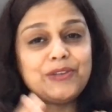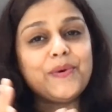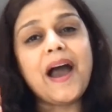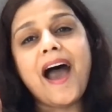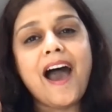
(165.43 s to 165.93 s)

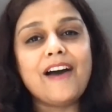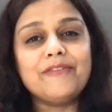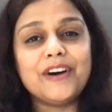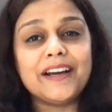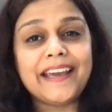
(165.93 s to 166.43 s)
you have
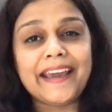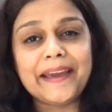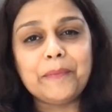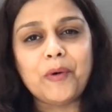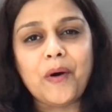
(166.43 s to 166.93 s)

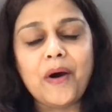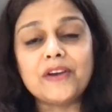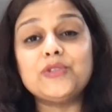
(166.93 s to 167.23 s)
KKBox,